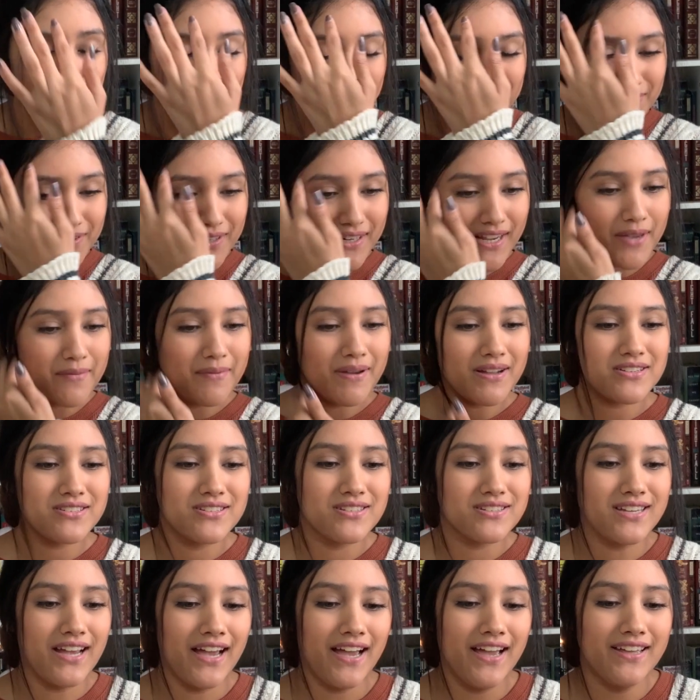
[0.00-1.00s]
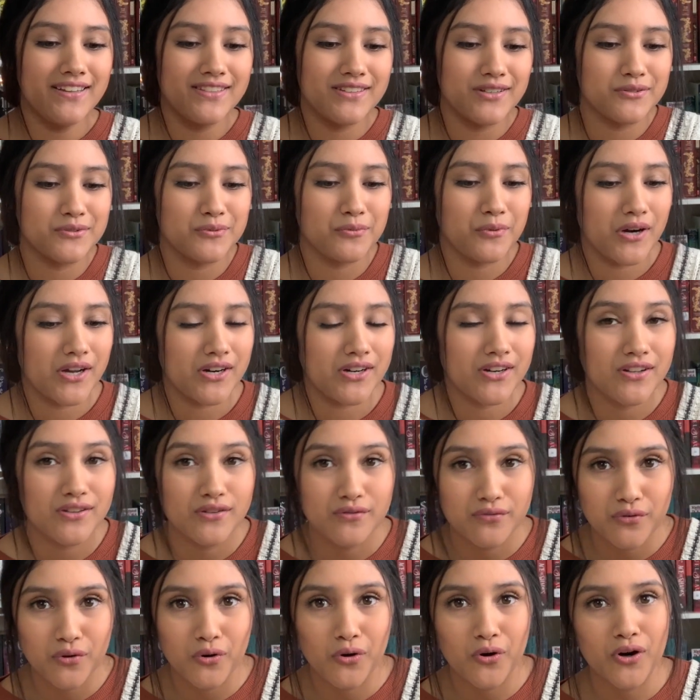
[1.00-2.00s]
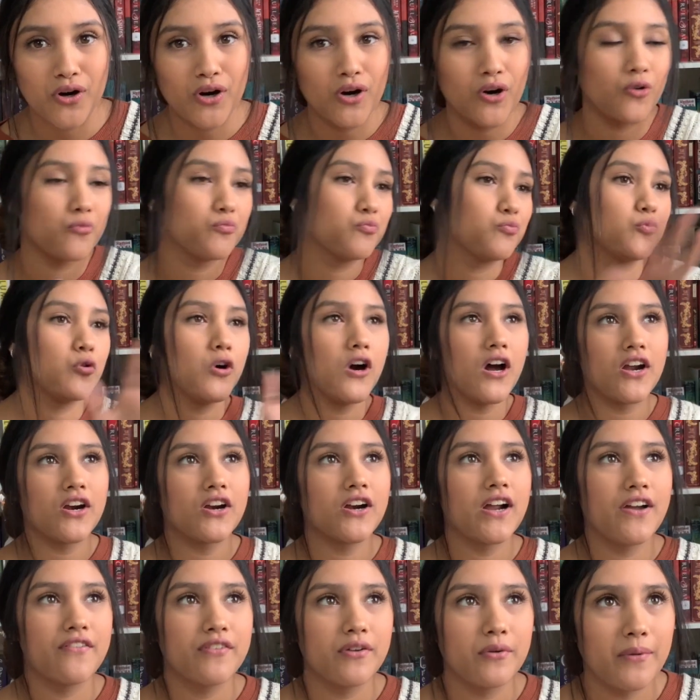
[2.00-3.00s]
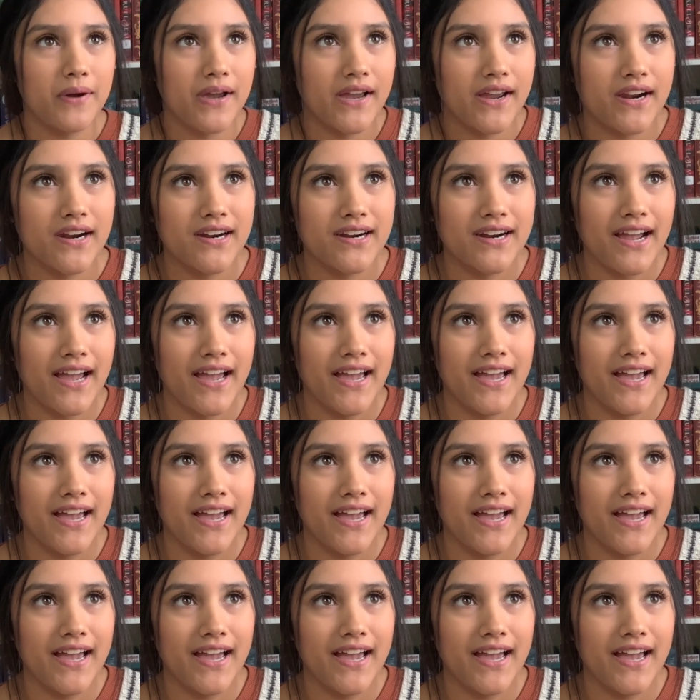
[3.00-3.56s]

So when I came back to the tent, there was water on the floor, water everywhere,